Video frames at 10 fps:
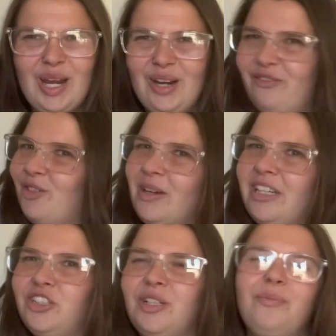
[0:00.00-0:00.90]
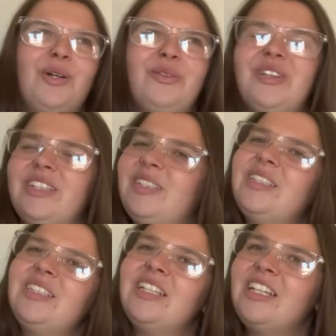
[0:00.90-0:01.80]
information about
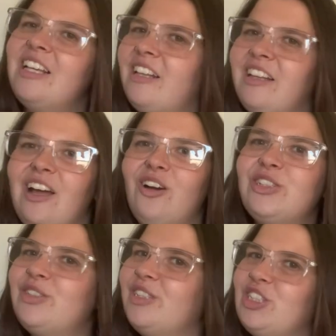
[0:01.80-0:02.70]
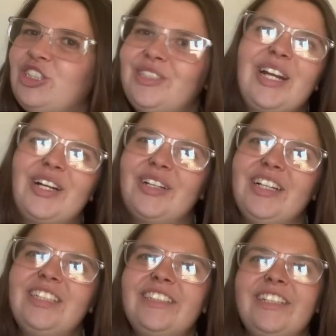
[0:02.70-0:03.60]
this, also share
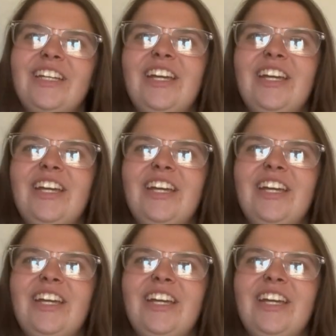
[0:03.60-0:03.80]
it.